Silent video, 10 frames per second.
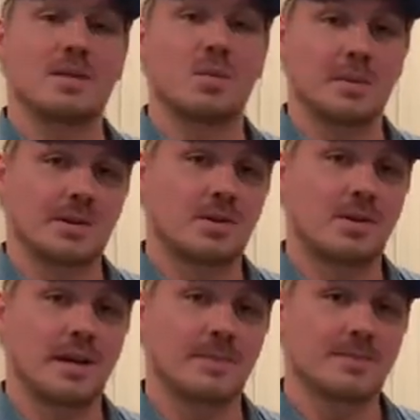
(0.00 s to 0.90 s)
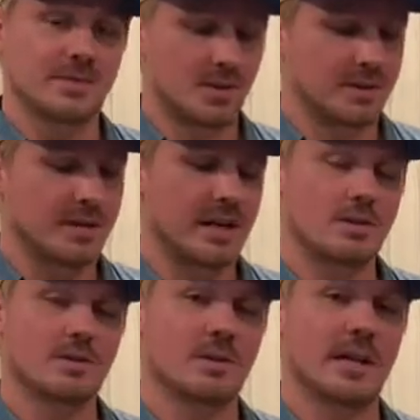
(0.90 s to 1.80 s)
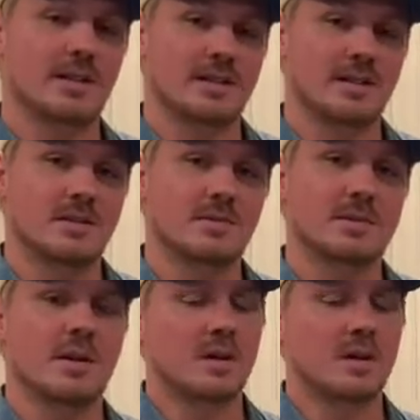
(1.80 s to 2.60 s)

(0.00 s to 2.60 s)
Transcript: whipped cream with the NitroBrew kettle systems.